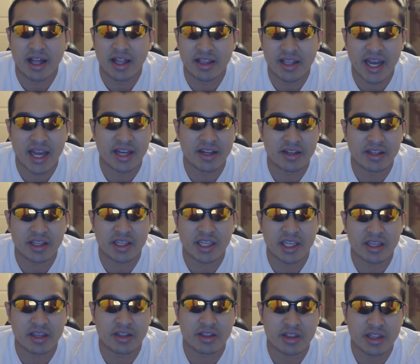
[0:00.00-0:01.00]
A Lion and the
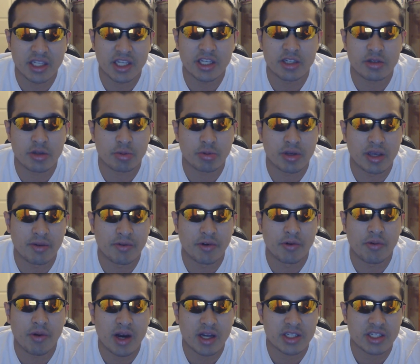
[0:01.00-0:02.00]
King of Thieves, if you ever
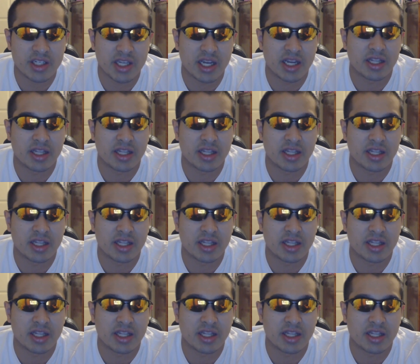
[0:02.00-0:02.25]
watched